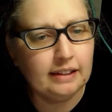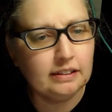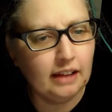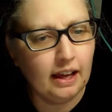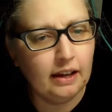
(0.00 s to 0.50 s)

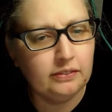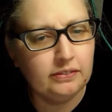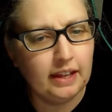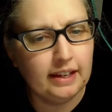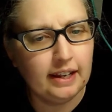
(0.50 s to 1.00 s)
love
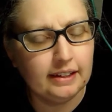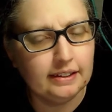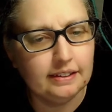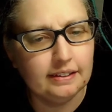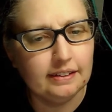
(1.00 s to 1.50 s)
that
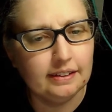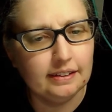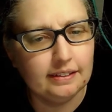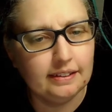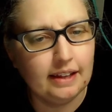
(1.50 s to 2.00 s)

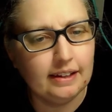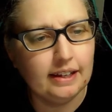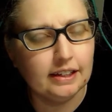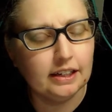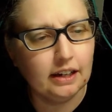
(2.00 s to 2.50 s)

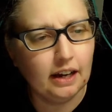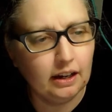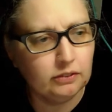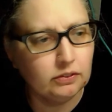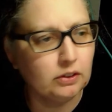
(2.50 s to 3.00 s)
it
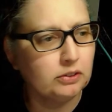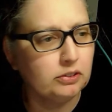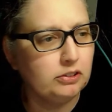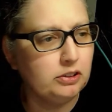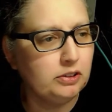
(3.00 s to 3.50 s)
covers,